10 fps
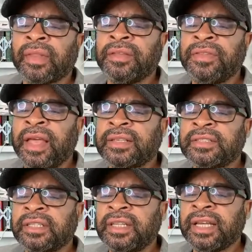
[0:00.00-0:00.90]
Next,
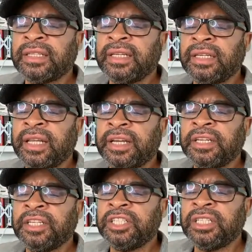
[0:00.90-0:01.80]
selecting and
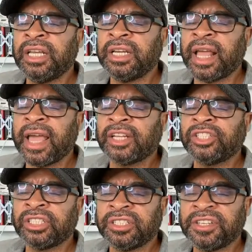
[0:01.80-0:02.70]
initiating
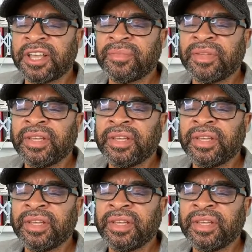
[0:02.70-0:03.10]
actions. Yep.